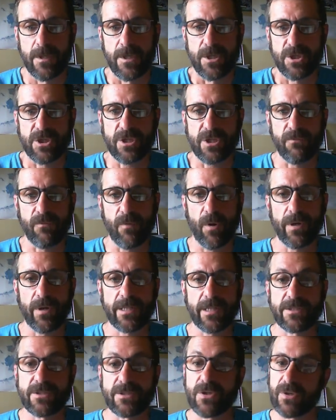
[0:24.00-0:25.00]
She wrote
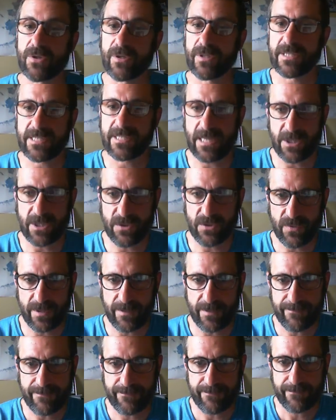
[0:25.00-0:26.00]
at the turn of the
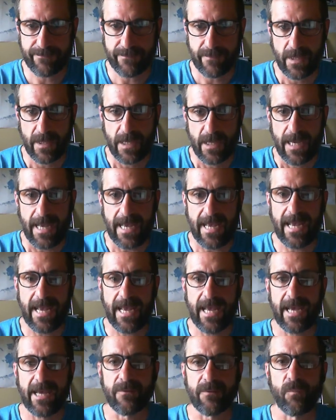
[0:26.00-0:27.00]
century,
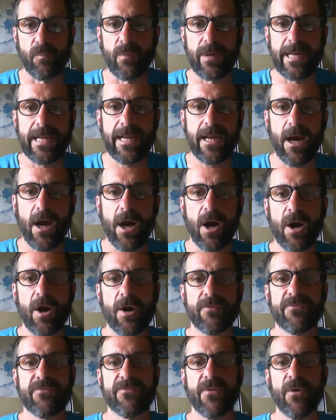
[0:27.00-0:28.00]
and we
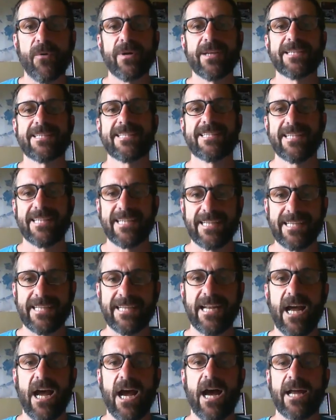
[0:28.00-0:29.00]
are focused
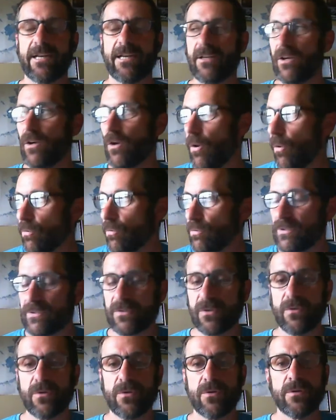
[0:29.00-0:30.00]
in on
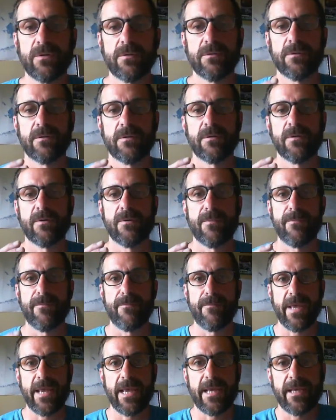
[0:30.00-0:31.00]
coastal
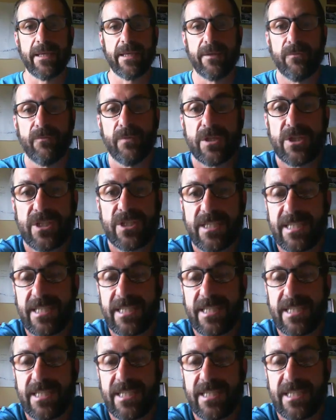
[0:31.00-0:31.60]
Maine, which